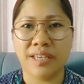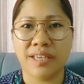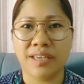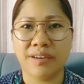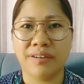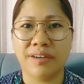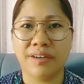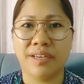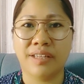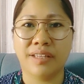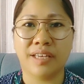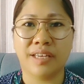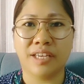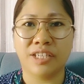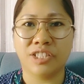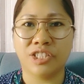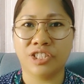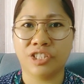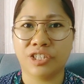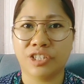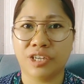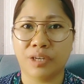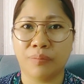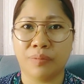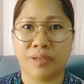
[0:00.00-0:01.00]
here in
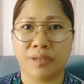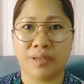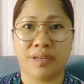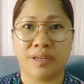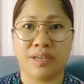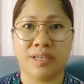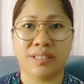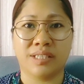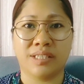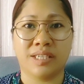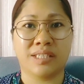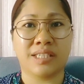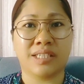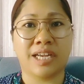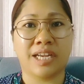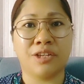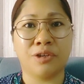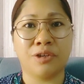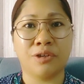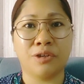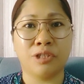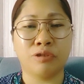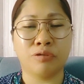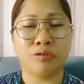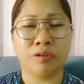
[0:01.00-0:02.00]
Nigeria because it's
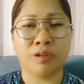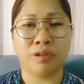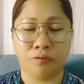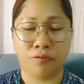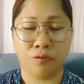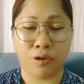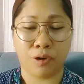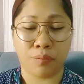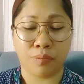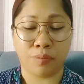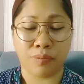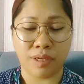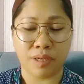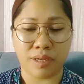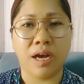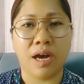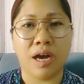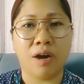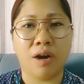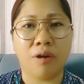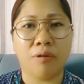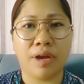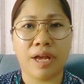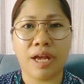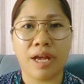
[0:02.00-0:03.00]
unusual for me.
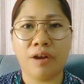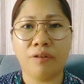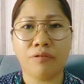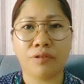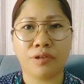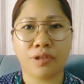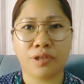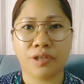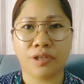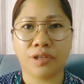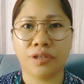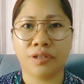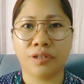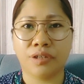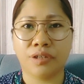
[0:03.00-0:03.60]
However,